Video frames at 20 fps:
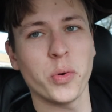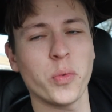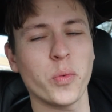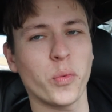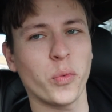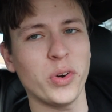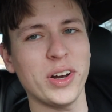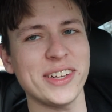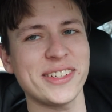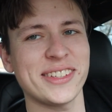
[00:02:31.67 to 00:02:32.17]

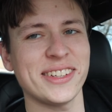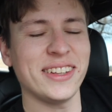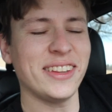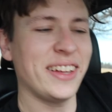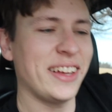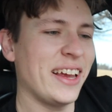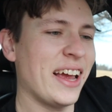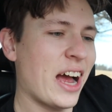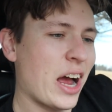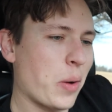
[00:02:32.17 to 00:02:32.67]

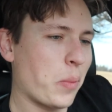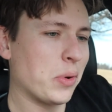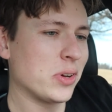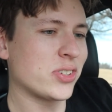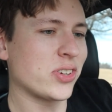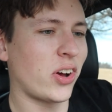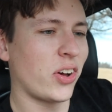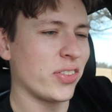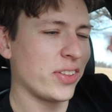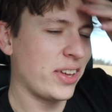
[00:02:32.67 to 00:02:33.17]
recently I
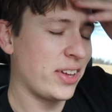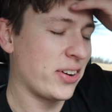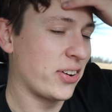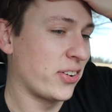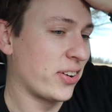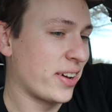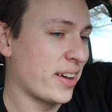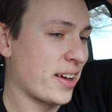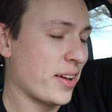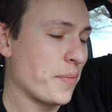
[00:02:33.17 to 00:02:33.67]
was on the
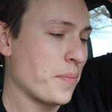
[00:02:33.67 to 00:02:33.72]
internet